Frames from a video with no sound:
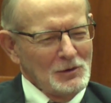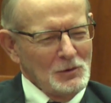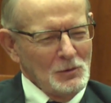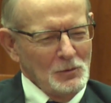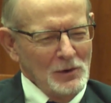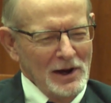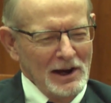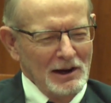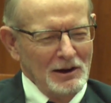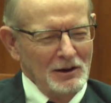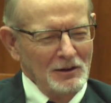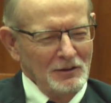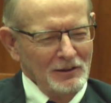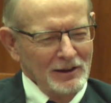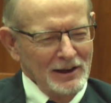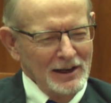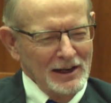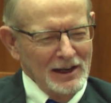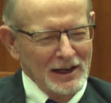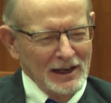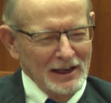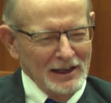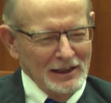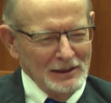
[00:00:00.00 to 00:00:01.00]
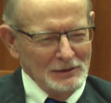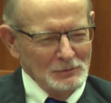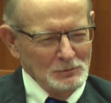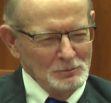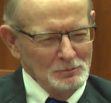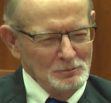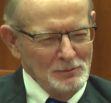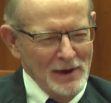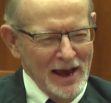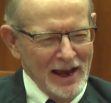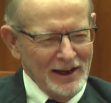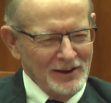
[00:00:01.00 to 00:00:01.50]
Well,
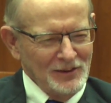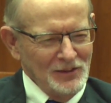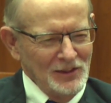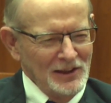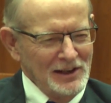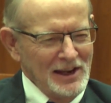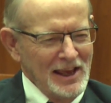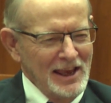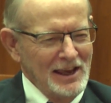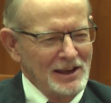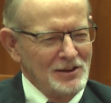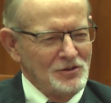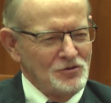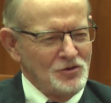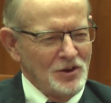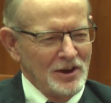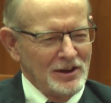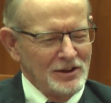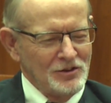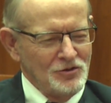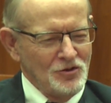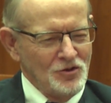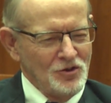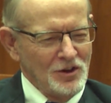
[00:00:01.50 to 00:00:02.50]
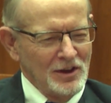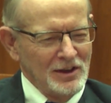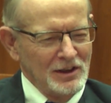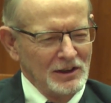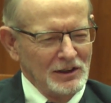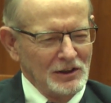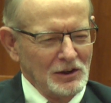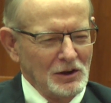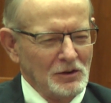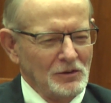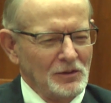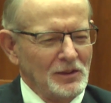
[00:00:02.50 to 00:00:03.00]
back in the day, Judge,
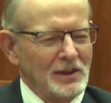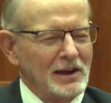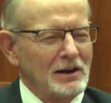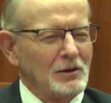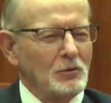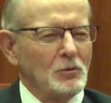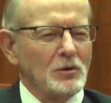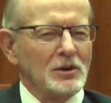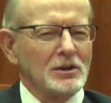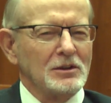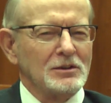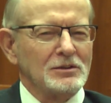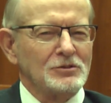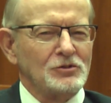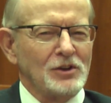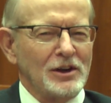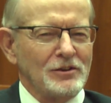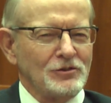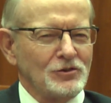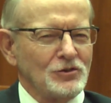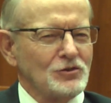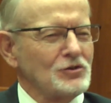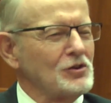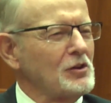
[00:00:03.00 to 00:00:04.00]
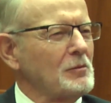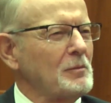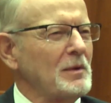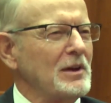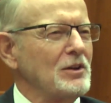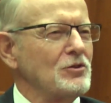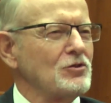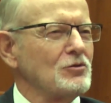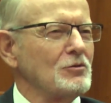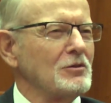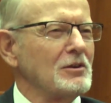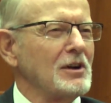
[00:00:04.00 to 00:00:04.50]
there were justices of the
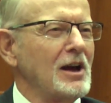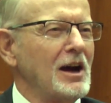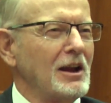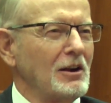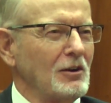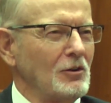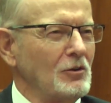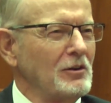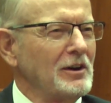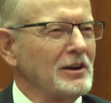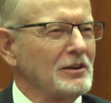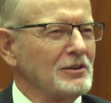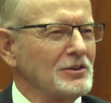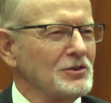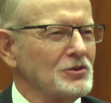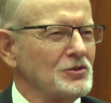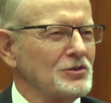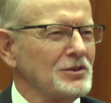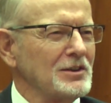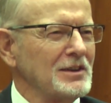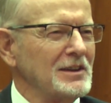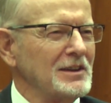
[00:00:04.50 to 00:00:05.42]
peace who were not lawyers.